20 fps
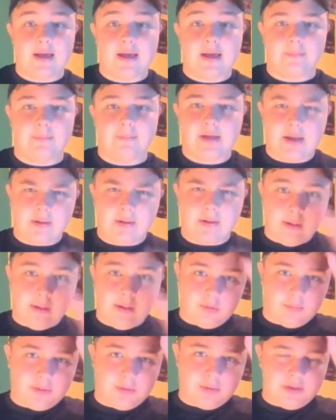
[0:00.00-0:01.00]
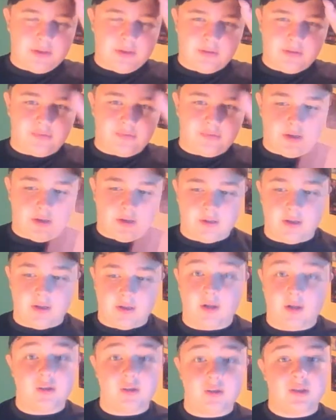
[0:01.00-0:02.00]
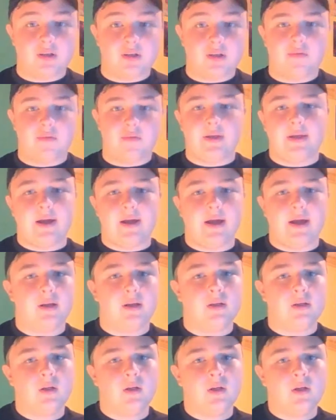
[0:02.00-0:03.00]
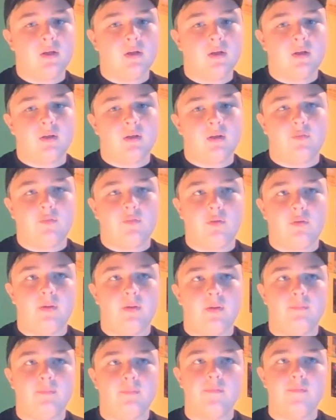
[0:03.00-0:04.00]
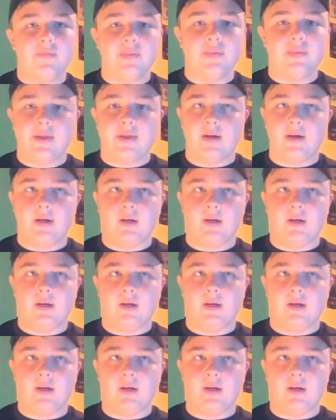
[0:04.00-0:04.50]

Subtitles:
But I will put in the vlog all the stuff I got from the